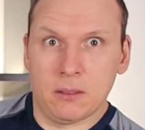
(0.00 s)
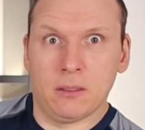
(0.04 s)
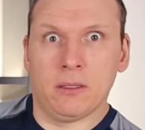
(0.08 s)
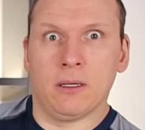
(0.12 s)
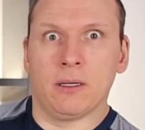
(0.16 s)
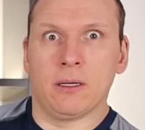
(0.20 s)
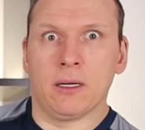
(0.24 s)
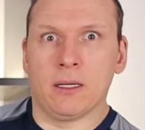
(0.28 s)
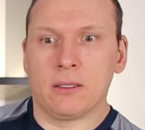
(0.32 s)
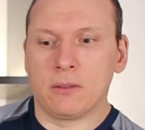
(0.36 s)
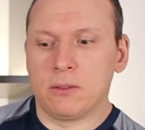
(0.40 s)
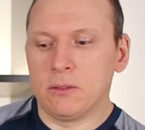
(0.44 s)
I
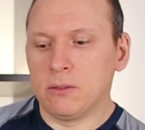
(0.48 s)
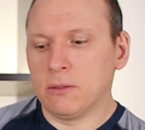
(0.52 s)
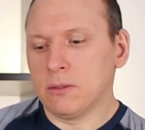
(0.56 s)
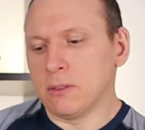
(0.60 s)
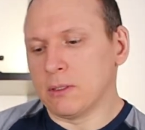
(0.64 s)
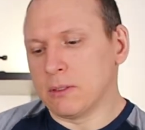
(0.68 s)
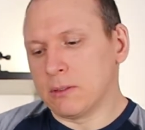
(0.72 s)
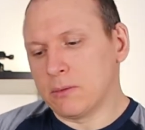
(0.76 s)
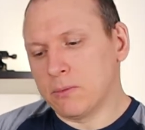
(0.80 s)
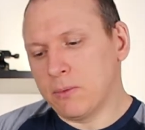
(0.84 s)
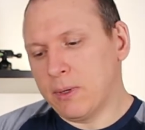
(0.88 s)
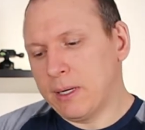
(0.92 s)
got
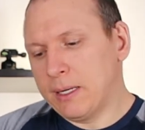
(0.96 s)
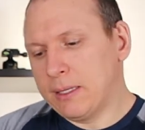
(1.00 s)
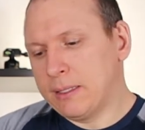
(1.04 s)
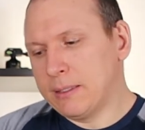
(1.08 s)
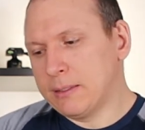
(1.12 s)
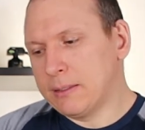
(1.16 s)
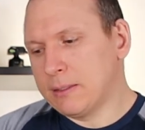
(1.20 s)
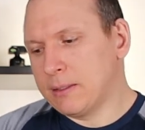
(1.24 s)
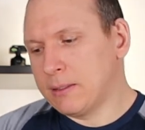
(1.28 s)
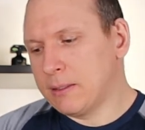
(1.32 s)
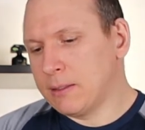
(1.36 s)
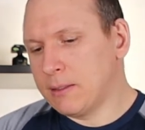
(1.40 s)
curious why it
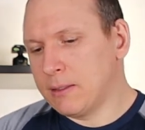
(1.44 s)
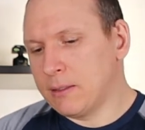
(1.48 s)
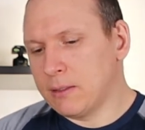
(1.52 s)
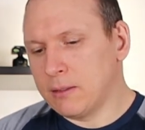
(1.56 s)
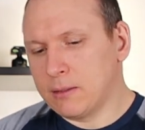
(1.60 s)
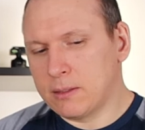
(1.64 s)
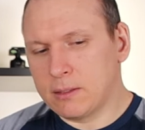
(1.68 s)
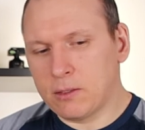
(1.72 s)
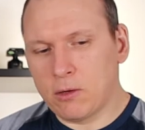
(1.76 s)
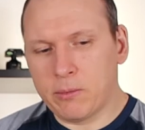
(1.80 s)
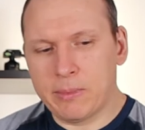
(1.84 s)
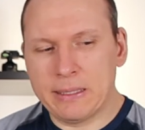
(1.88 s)
is
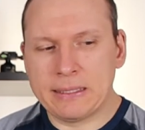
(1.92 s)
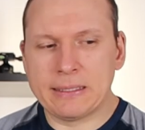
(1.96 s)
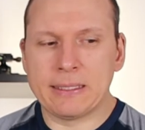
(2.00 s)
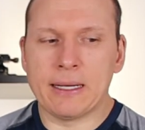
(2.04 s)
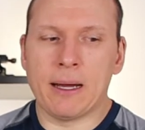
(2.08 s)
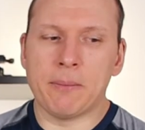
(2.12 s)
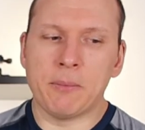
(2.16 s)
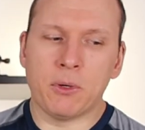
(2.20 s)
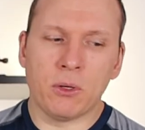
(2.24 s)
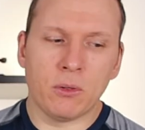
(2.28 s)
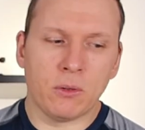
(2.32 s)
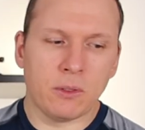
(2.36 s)
so amazing.
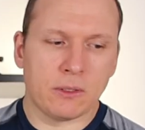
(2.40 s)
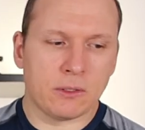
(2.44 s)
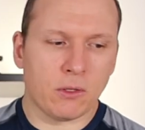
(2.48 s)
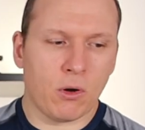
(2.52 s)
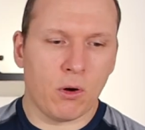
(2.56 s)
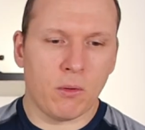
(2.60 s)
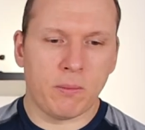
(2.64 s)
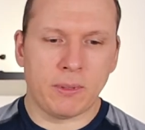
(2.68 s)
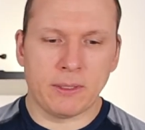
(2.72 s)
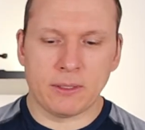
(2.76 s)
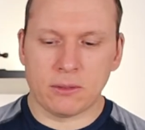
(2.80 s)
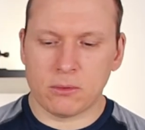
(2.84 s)
I'm always
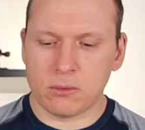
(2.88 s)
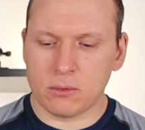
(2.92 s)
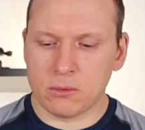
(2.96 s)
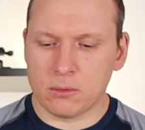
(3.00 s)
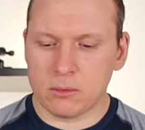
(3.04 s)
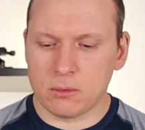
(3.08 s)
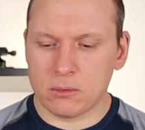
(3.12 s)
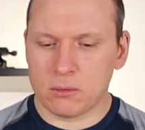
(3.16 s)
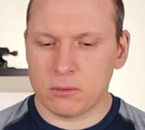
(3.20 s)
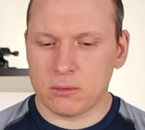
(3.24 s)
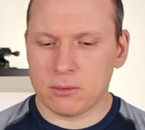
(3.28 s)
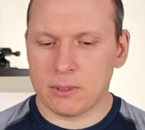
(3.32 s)
open
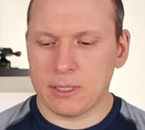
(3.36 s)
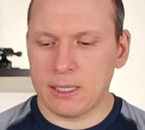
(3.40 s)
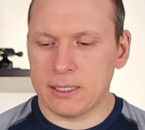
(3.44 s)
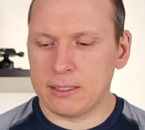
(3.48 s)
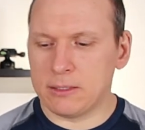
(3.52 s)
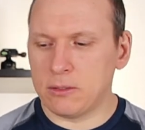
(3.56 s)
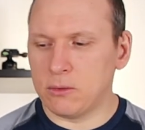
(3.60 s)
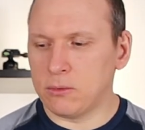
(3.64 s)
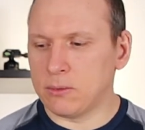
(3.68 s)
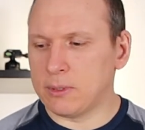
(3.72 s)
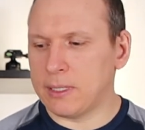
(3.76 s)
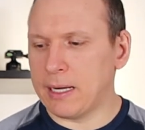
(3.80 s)
to
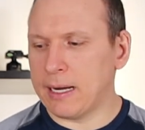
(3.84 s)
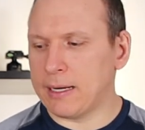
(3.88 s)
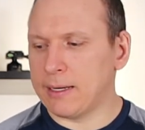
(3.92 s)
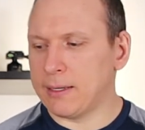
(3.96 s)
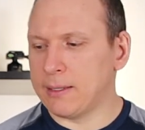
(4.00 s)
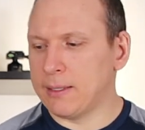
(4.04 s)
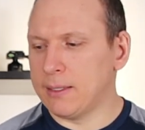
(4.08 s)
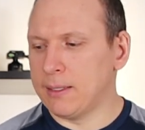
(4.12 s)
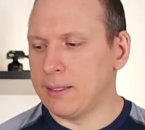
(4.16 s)
test new tech.